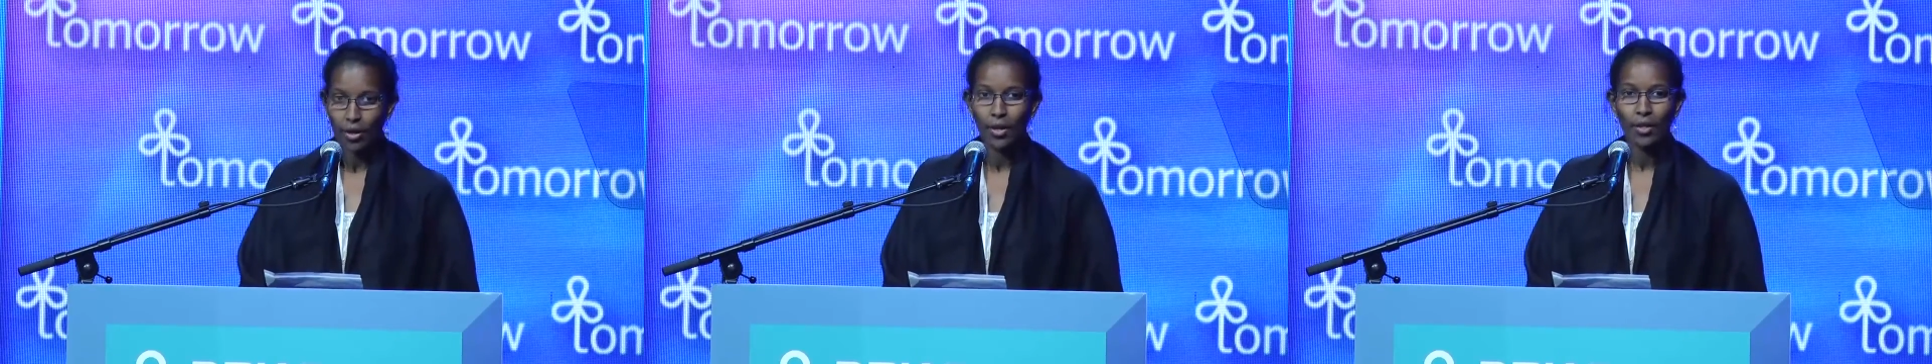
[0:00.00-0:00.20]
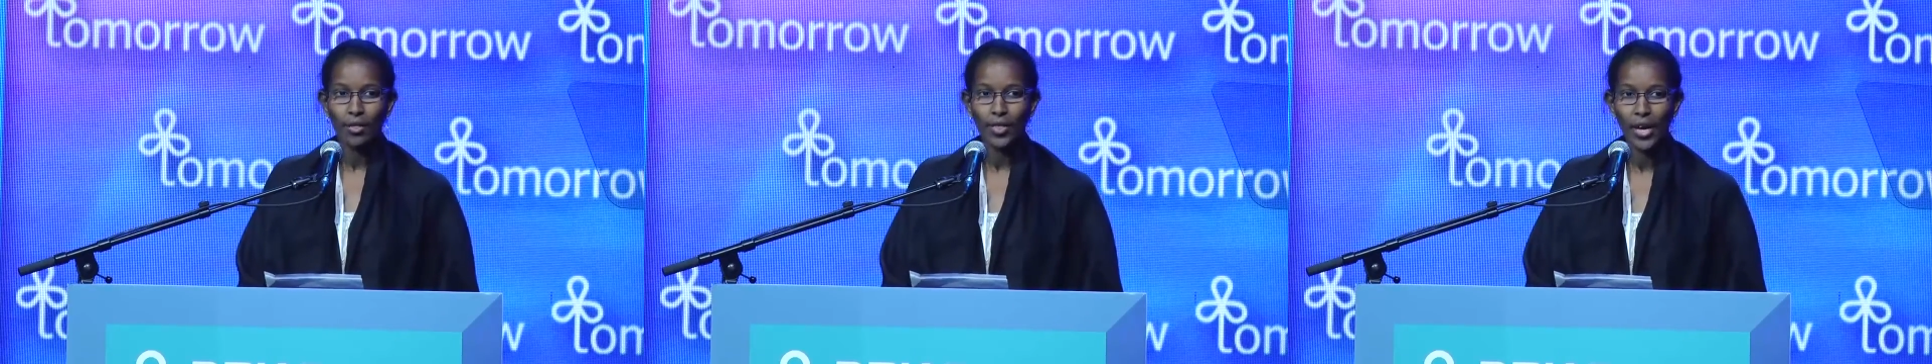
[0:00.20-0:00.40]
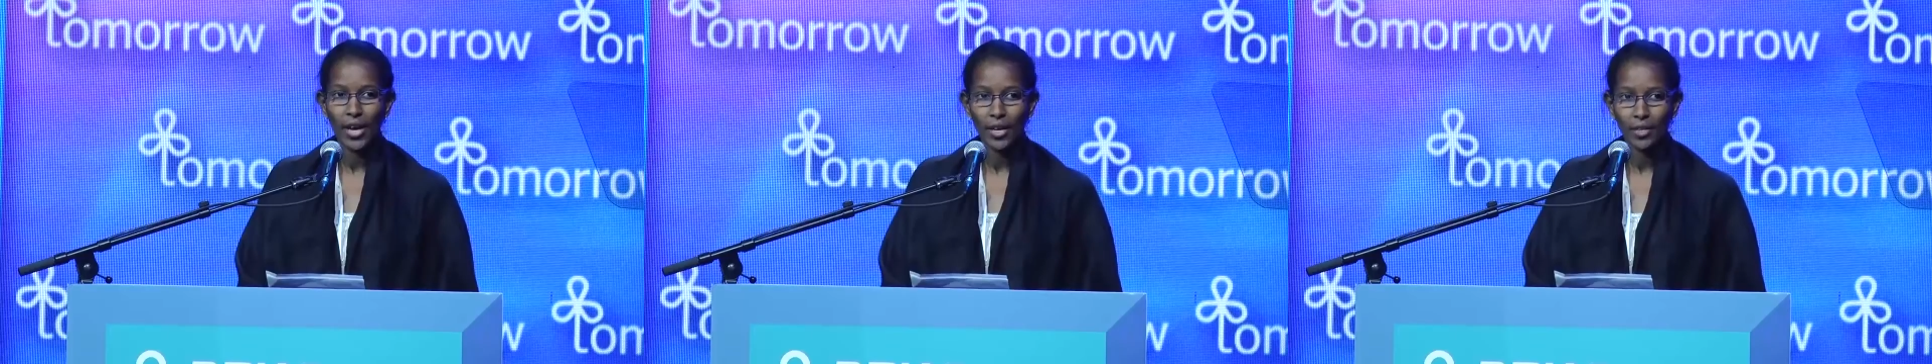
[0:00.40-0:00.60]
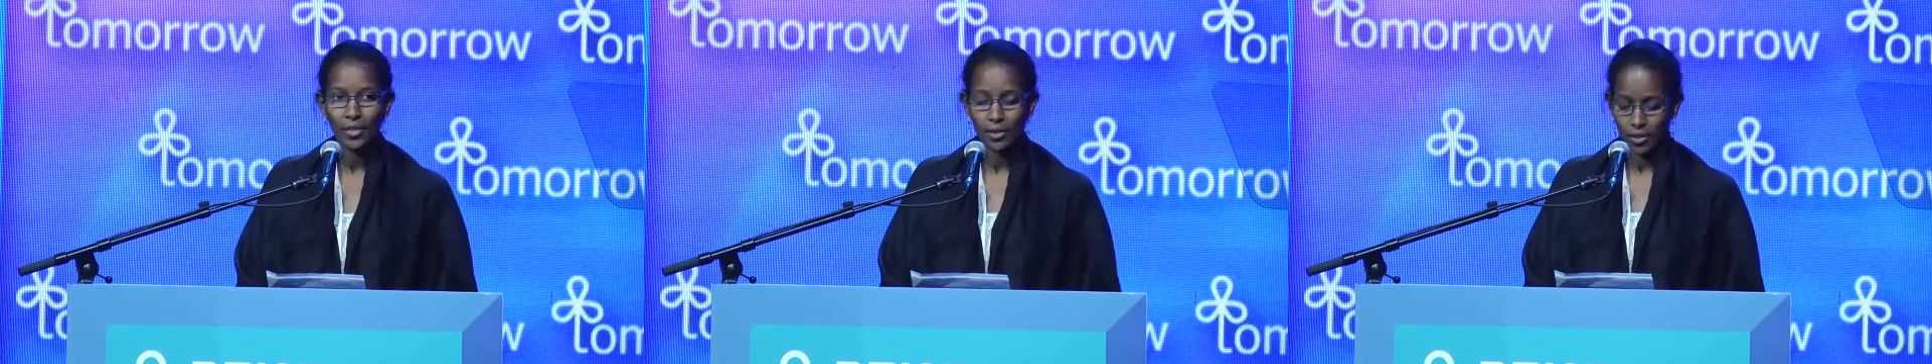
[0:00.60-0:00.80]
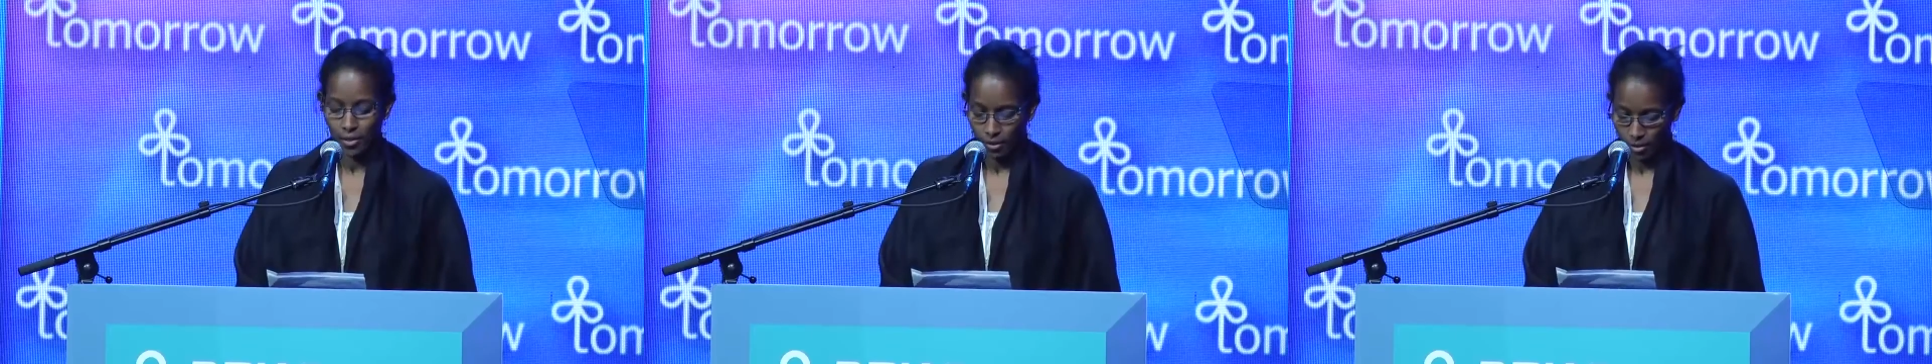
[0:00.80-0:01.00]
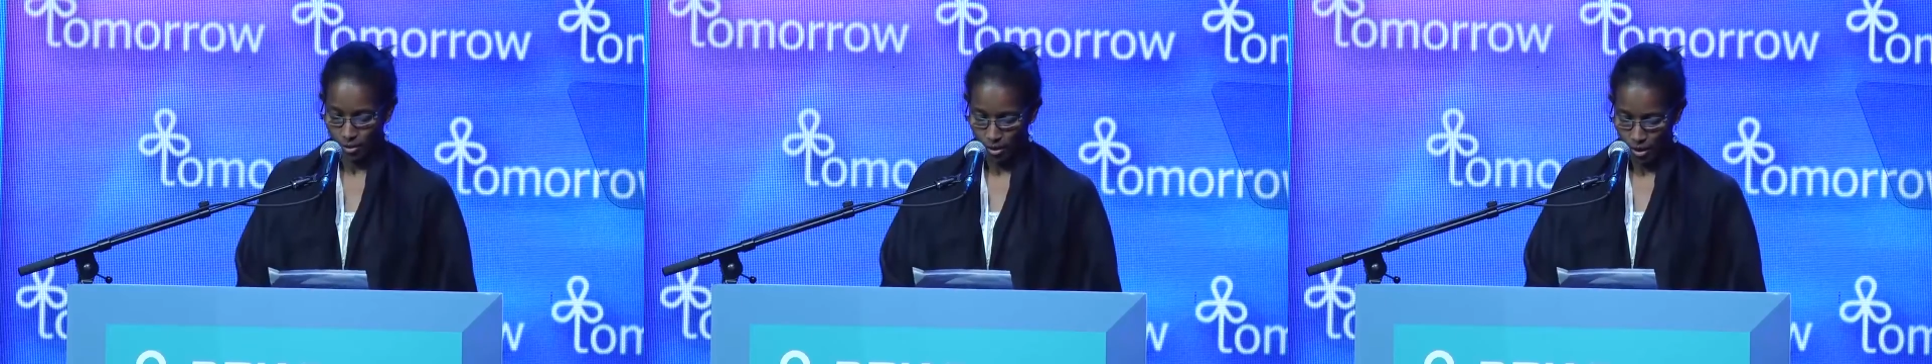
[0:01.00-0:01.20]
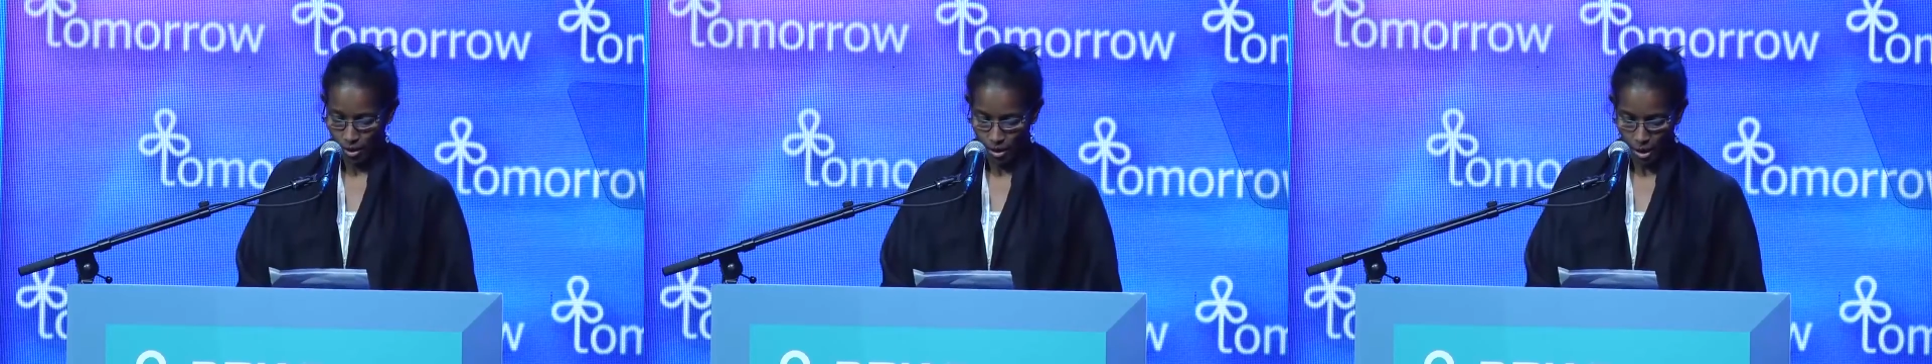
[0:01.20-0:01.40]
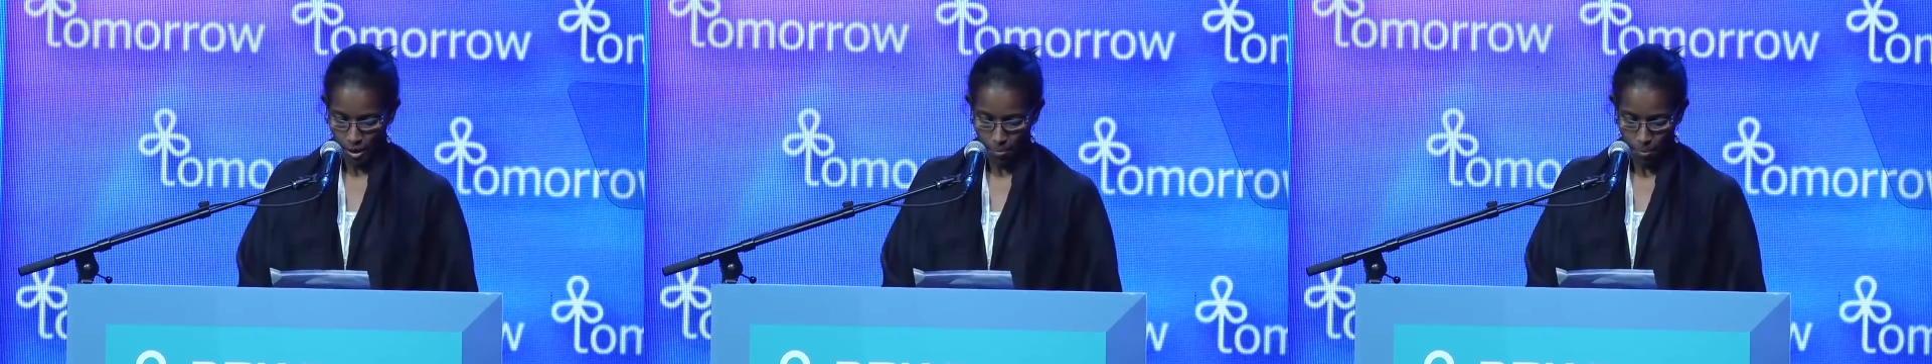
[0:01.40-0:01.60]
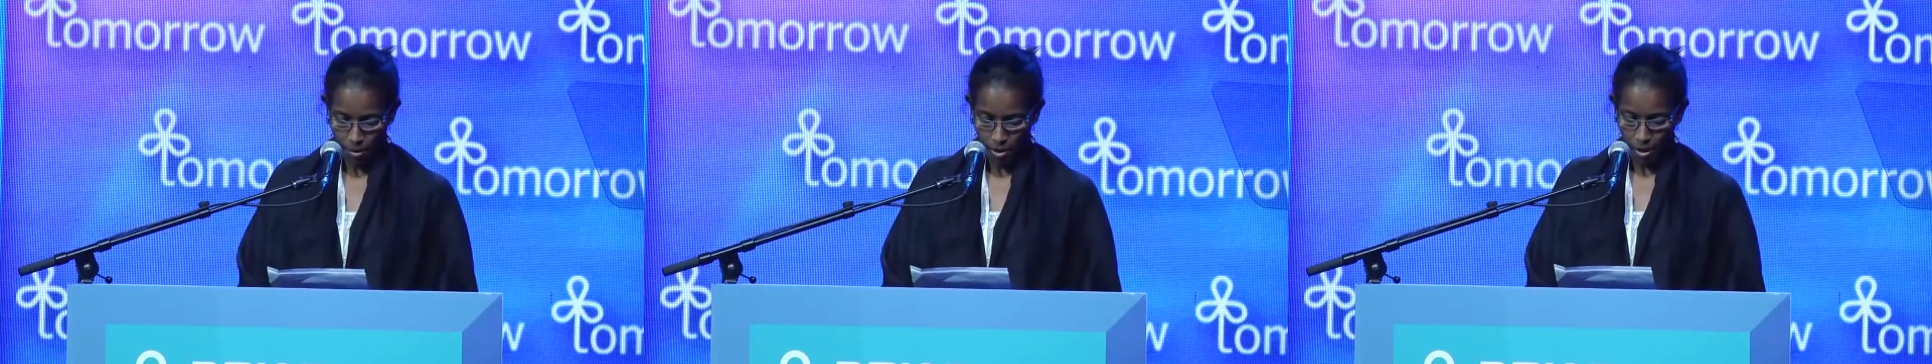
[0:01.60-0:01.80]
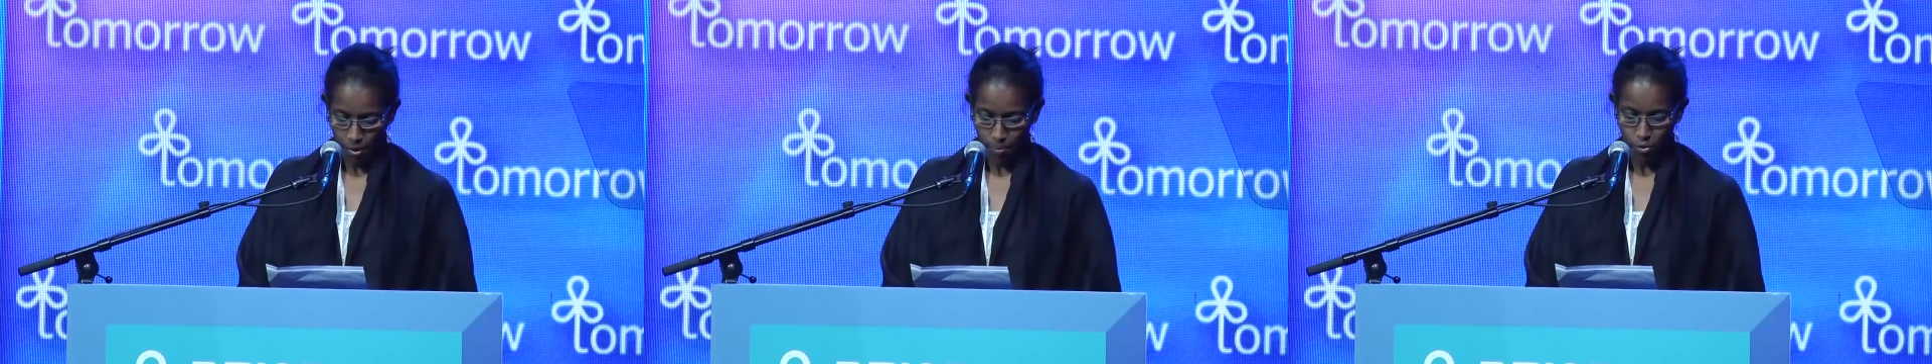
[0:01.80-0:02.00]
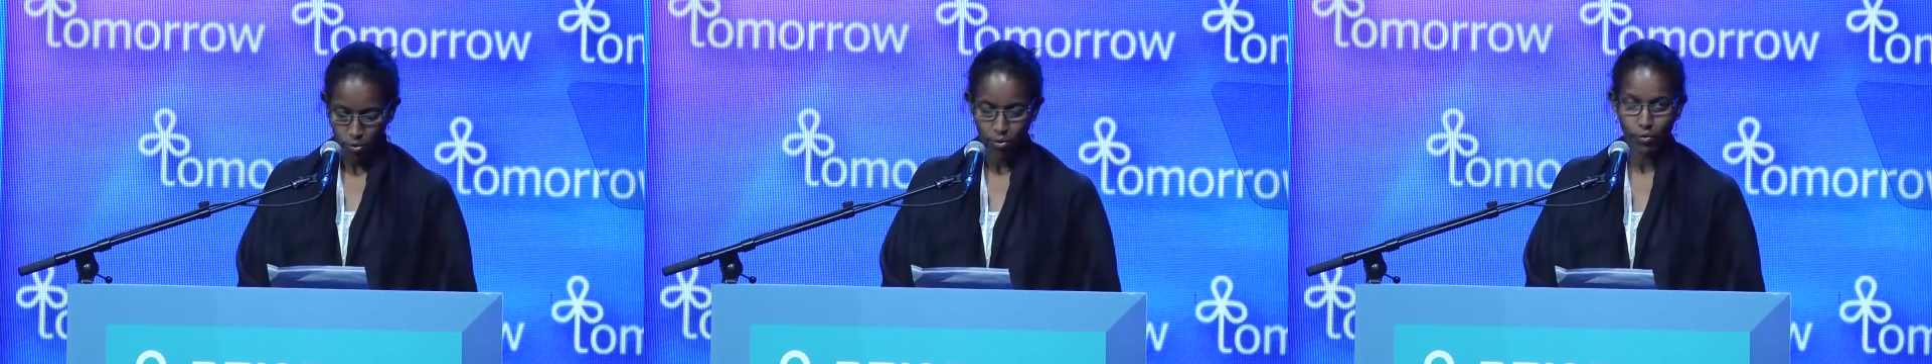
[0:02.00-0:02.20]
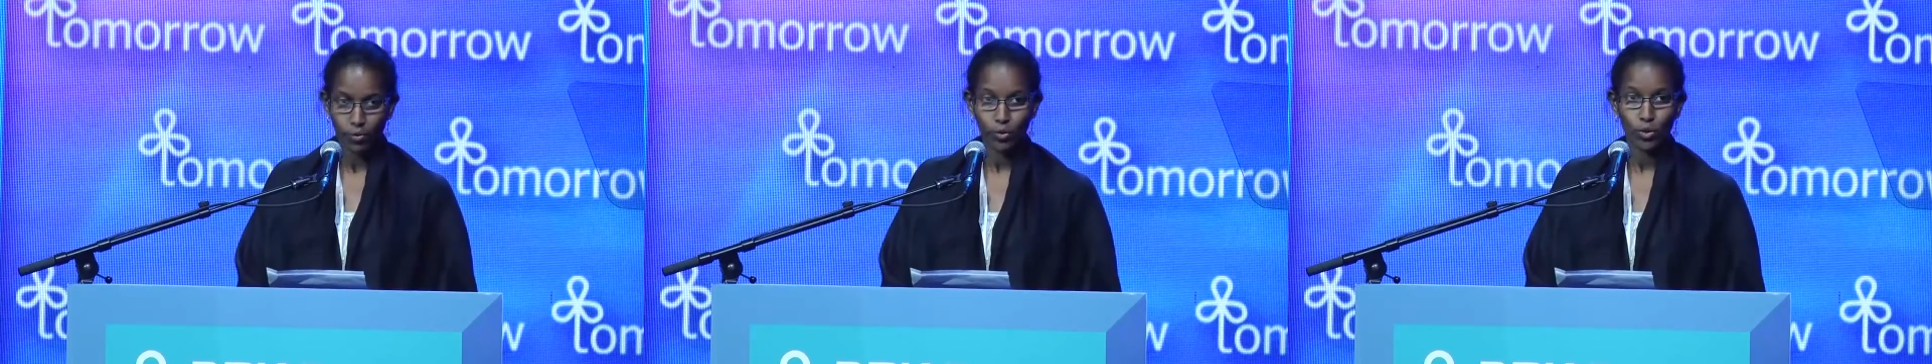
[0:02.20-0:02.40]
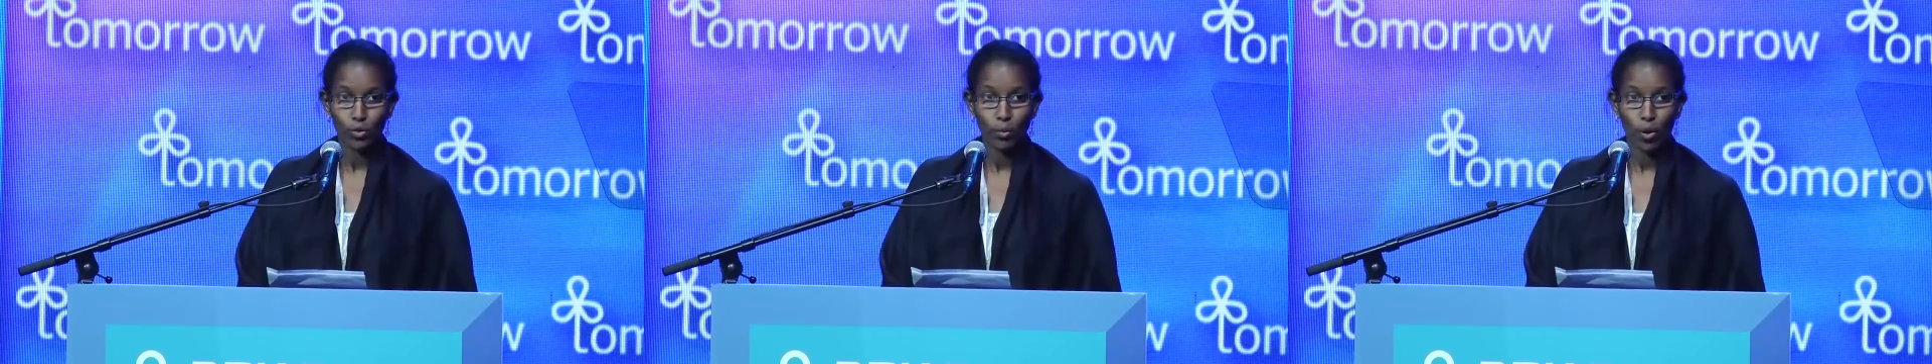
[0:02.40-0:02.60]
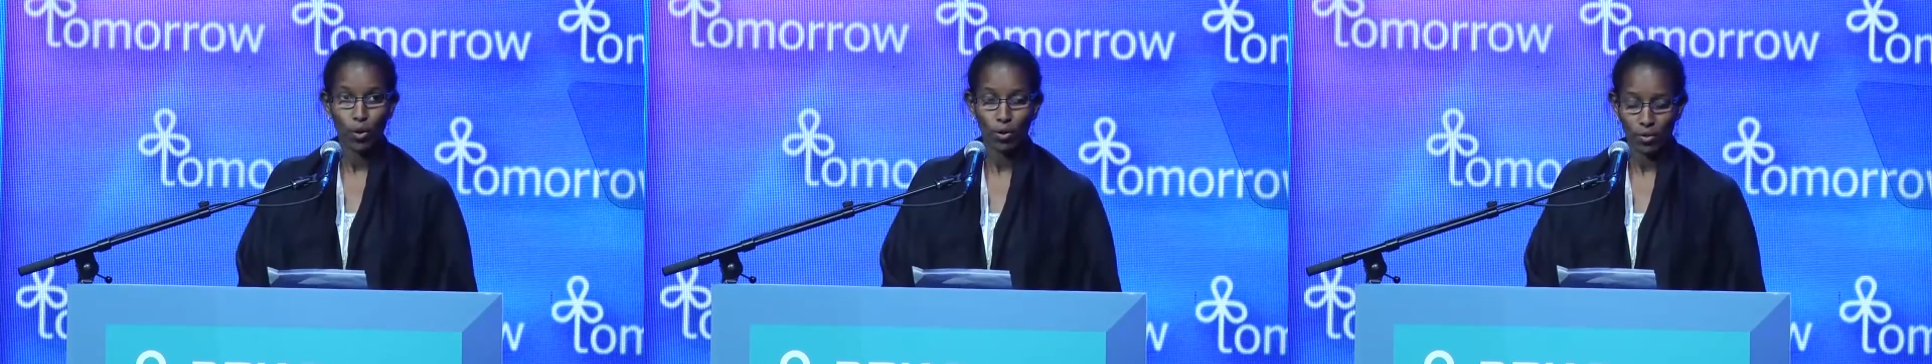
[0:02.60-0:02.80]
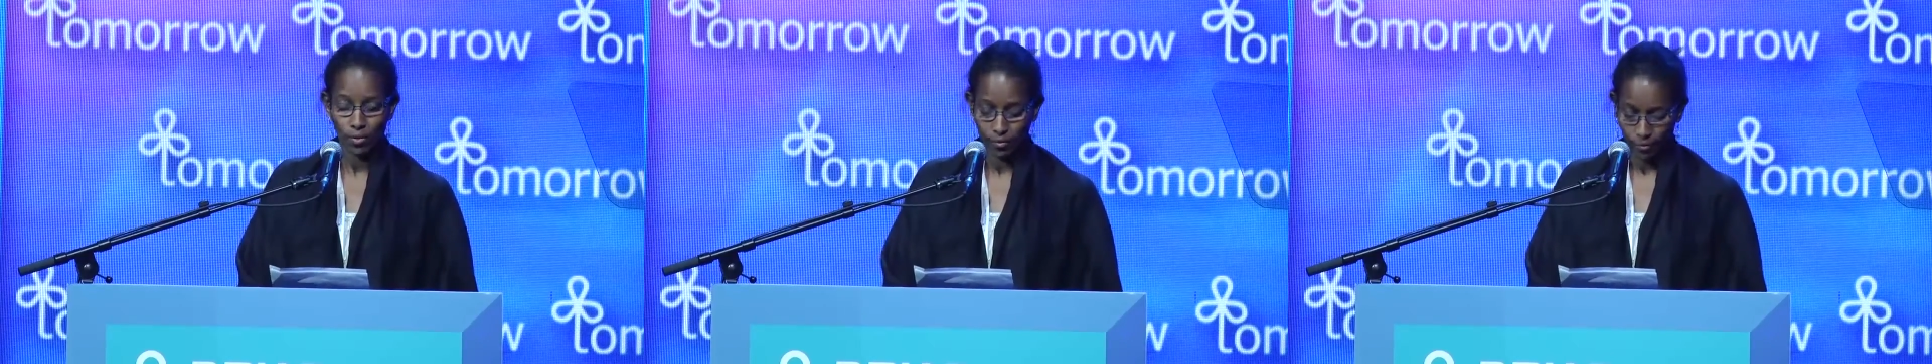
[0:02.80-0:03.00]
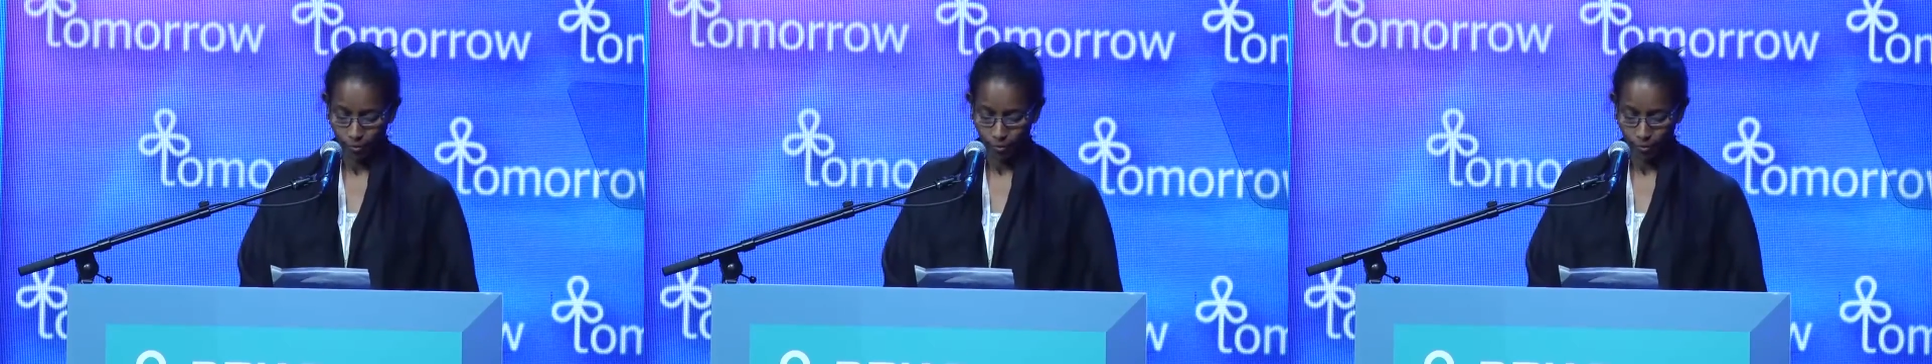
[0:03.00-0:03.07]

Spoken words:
Theirs can be a beautiful tomorrow,